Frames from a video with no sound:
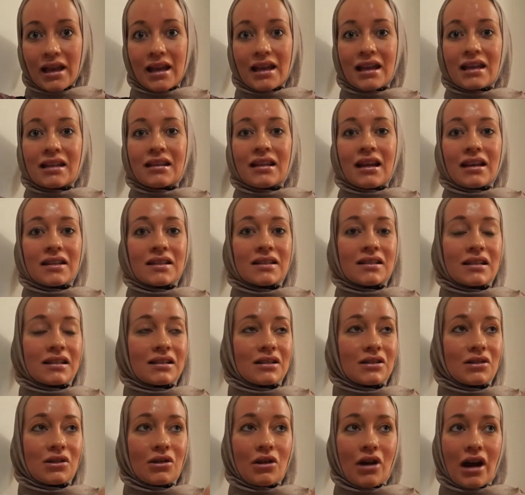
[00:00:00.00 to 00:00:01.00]
he
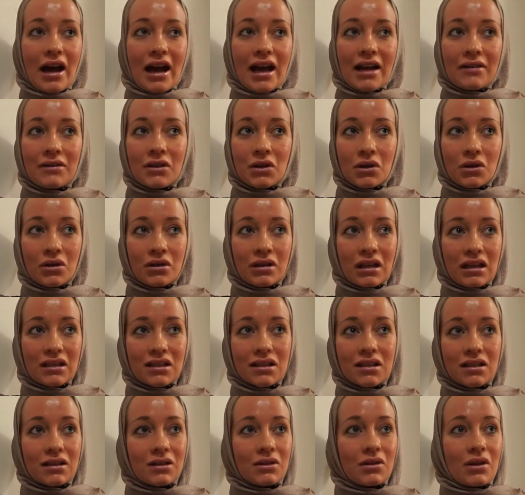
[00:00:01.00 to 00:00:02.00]
doesn't, you know, I have no
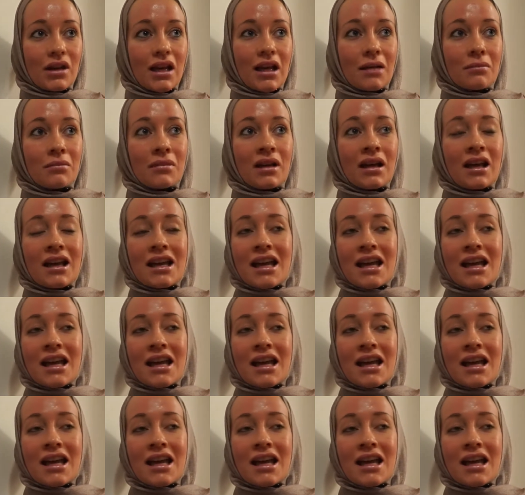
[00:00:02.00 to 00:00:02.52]
connection to him.